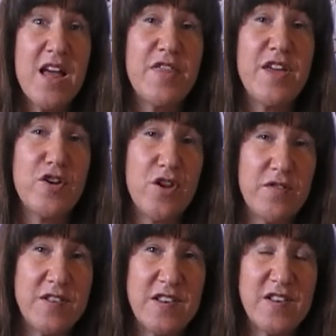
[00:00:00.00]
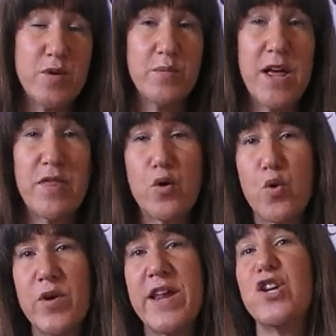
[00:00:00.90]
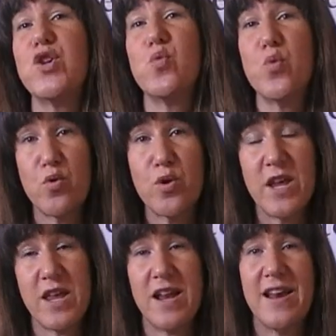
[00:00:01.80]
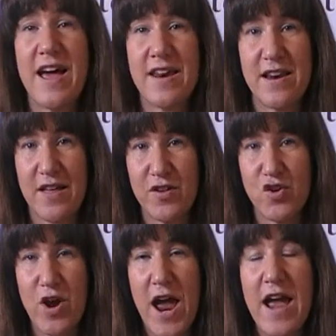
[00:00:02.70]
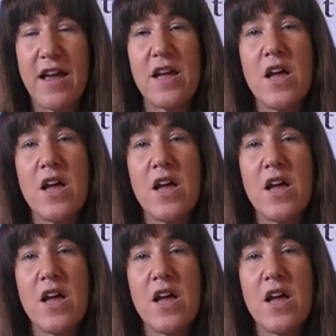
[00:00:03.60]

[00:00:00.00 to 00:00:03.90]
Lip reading: Their nervous system and the coordination will kick in later down the track.